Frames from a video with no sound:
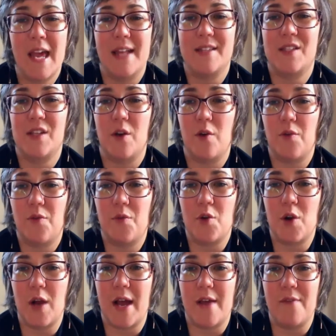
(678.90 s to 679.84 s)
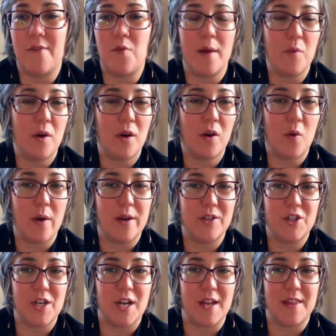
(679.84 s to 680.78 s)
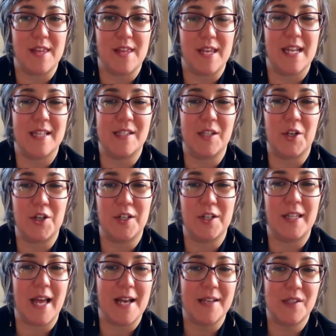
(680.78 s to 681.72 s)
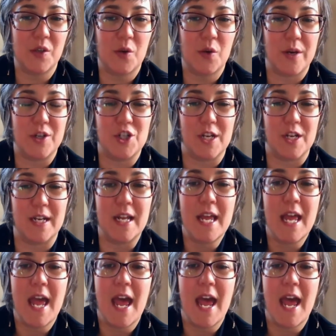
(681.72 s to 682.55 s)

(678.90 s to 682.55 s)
And so I have one more question, I think, and it's a good last question.